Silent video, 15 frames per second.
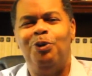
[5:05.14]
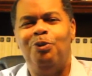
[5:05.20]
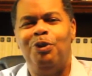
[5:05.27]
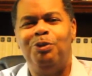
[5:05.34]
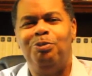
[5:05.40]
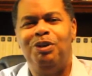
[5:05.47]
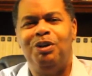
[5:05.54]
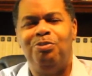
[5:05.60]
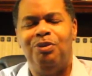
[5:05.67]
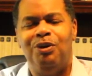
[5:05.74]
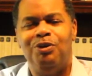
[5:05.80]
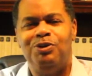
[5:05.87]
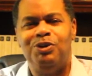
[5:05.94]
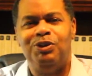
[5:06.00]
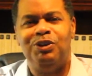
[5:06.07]
want to be the
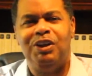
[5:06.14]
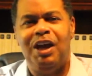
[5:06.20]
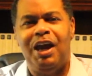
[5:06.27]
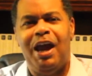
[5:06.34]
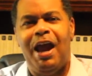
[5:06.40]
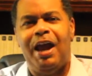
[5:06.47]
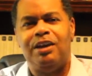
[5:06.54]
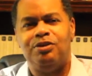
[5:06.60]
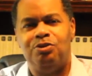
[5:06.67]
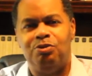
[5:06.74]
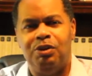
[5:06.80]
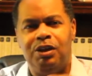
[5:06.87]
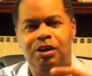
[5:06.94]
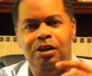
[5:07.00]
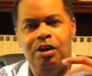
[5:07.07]
person that
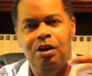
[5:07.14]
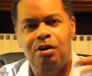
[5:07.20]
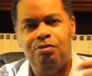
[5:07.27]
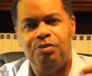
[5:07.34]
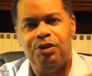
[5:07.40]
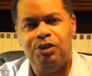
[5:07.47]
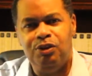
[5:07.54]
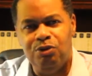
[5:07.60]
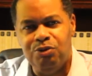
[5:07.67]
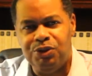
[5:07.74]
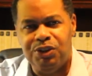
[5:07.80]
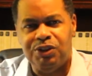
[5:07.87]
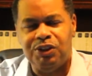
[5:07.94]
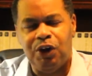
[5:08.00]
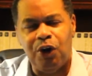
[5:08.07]
actually
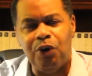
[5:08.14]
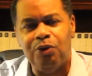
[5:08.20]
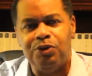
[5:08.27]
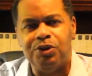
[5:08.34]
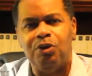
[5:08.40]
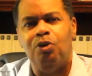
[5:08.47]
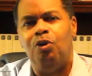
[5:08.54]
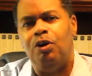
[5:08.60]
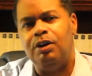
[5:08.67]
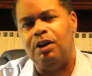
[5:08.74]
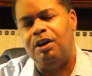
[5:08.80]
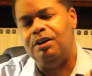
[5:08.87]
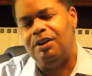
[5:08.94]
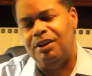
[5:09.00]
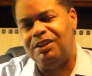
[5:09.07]
produces hurt on
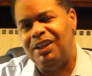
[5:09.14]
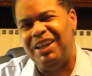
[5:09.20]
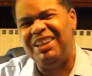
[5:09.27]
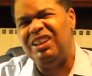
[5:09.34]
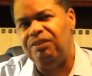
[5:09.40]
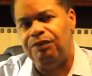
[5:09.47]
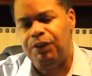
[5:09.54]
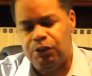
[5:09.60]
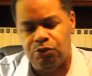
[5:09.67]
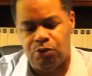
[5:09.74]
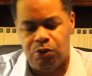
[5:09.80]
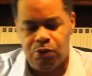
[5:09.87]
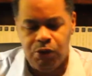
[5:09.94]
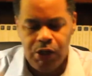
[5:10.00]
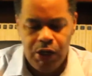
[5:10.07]
another
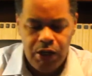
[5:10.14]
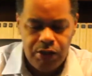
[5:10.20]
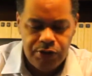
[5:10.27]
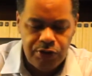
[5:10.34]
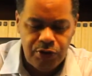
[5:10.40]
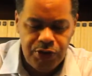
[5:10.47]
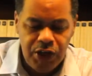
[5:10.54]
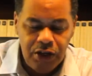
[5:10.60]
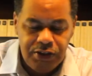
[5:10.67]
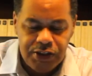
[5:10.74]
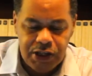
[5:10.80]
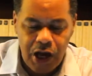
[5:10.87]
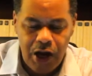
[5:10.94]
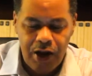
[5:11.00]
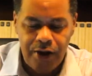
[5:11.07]
individual. So your
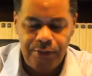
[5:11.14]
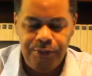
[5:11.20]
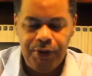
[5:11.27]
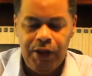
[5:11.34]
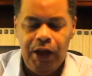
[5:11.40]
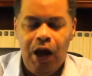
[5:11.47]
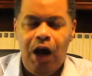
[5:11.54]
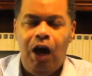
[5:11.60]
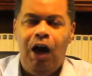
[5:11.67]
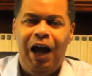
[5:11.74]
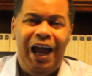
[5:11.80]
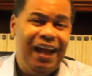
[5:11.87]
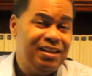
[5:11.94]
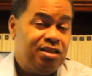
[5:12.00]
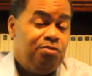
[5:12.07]
job
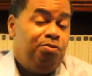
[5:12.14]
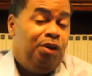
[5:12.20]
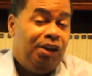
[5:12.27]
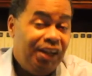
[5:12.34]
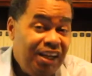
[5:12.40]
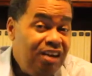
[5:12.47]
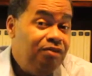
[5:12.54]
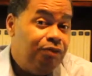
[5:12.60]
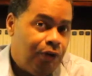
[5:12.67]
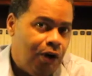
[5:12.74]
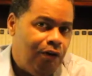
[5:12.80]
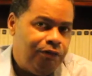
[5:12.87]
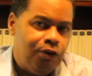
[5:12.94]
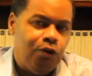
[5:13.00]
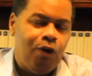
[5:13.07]
as a believer
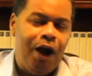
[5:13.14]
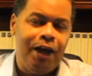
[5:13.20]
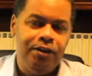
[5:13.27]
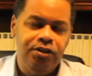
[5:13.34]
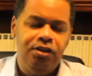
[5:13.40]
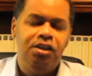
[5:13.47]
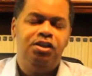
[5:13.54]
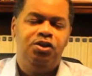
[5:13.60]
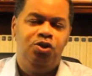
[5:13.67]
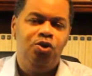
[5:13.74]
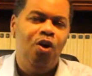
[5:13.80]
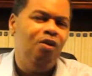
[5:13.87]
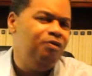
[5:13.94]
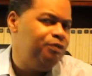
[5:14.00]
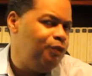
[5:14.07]
of Christ is to
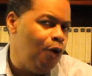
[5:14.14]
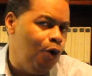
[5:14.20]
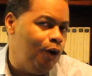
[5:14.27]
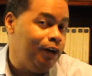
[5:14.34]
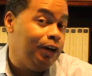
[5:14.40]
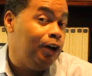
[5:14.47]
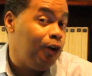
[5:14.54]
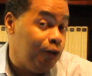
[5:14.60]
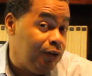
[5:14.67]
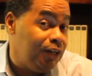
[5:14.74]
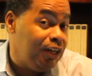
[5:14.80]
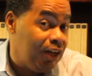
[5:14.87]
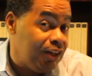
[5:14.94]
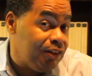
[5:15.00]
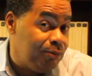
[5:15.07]
avoid
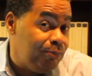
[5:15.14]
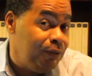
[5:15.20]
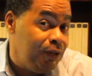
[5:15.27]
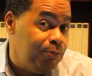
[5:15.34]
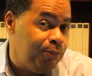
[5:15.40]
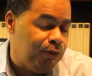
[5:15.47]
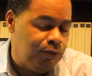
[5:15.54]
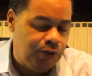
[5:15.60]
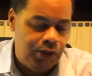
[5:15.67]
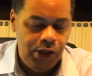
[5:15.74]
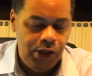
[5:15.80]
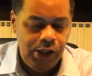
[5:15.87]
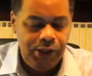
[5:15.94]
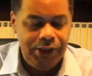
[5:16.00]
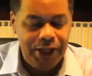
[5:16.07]
hurting other people.
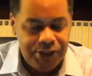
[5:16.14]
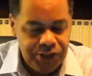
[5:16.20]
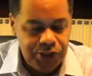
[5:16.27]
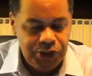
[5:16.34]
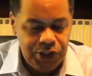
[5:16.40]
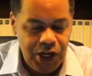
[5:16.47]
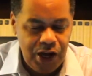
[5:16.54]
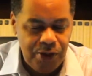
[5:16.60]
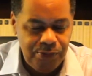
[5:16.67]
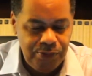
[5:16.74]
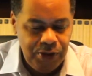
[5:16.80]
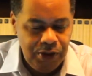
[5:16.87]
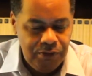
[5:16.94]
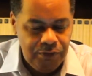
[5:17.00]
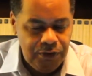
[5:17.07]
That's your job.
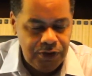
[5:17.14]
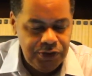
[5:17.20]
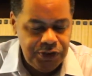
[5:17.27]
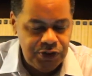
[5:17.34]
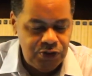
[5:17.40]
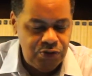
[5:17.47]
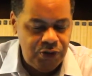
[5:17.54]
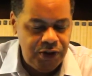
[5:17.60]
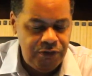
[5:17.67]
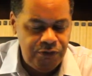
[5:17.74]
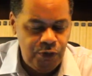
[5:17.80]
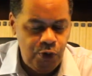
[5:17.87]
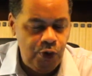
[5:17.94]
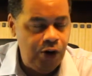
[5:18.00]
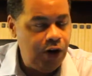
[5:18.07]
Verse
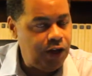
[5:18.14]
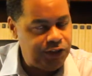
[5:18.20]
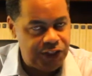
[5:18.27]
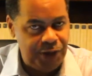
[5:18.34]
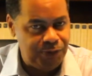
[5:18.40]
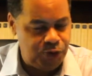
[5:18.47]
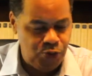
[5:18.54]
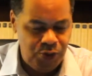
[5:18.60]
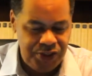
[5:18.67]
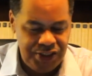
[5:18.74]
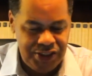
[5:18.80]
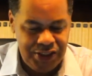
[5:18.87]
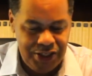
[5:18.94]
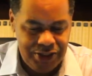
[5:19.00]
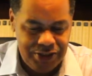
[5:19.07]
24 of chapter
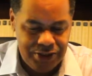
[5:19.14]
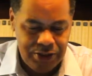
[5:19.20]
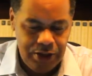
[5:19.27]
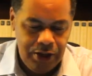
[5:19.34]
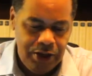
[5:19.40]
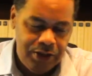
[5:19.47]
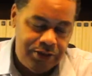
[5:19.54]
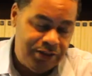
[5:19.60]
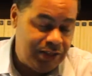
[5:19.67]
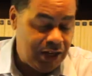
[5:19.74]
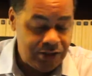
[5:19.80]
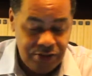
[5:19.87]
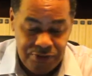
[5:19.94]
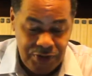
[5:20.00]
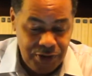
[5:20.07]
26
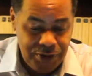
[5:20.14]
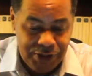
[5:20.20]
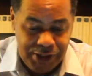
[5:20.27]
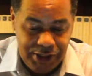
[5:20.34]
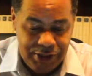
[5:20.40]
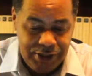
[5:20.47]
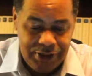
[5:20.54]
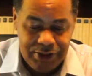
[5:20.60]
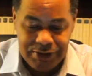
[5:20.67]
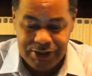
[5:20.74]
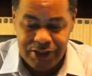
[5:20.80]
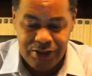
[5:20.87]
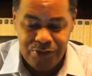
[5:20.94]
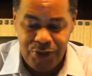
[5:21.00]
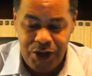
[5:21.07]
says it very clearly, the
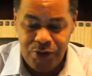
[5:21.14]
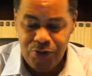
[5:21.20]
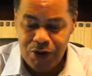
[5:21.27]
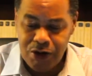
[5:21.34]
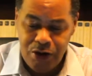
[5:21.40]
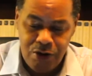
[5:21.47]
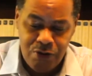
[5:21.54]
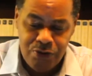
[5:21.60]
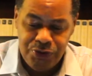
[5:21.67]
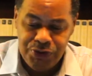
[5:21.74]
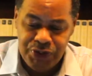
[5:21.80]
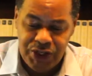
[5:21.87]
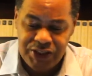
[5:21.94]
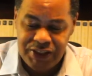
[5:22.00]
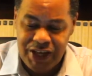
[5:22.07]
Son of Man will go
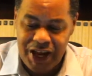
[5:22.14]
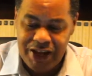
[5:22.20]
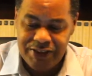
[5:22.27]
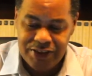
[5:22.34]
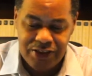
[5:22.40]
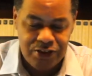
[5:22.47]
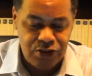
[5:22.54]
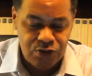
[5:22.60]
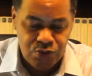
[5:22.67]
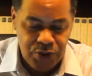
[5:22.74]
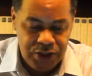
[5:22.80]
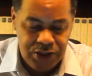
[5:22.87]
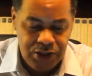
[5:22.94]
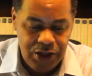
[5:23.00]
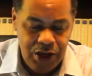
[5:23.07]
just as it is
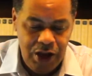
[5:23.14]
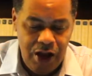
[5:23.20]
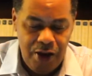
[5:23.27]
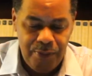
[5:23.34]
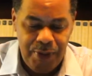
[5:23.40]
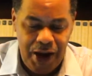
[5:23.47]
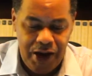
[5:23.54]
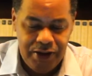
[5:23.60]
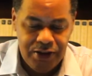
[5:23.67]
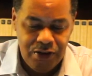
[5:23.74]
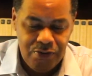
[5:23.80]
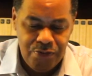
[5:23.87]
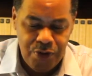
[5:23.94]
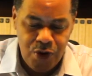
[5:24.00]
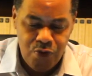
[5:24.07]
written about
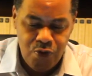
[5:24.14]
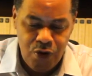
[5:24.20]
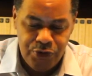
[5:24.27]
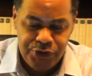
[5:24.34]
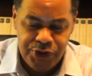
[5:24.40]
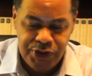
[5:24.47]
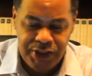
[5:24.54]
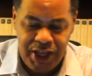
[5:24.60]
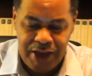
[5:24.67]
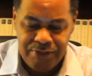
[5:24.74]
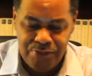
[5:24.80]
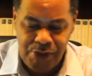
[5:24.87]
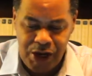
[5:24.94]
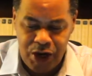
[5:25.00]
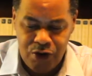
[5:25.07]
him, but woe to
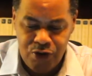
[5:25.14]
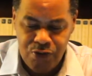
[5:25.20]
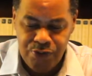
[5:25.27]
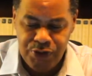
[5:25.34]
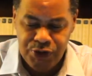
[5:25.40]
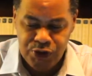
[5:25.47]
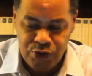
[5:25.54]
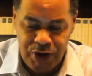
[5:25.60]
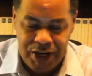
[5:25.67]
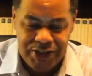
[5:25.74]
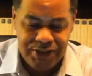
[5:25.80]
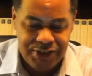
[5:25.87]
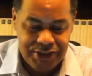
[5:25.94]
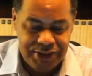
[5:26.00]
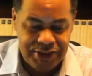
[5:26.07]
that man who
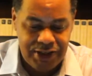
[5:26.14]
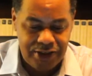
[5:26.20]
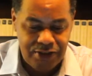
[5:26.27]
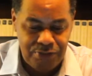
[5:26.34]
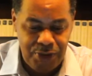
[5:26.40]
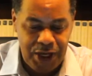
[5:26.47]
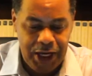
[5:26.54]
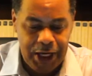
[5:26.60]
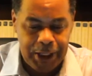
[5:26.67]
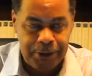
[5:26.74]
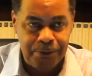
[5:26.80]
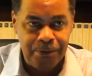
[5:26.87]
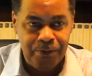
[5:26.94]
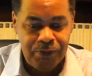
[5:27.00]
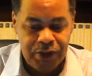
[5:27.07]
betrays the Son of
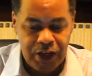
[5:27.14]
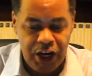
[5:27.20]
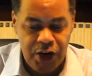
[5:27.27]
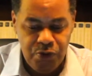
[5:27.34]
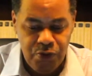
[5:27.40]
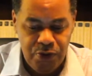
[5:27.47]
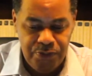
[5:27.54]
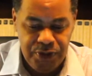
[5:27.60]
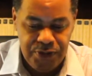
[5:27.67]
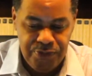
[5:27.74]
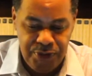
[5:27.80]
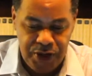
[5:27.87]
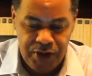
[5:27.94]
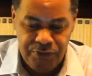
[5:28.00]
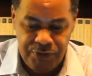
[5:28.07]
Man. It would be
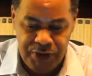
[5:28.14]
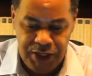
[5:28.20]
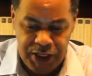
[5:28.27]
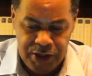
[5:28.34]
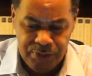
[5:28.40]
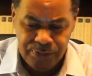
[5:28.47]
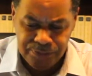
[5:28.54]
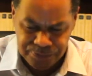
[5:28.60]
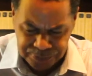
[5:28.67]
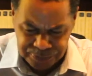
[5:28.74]
better for him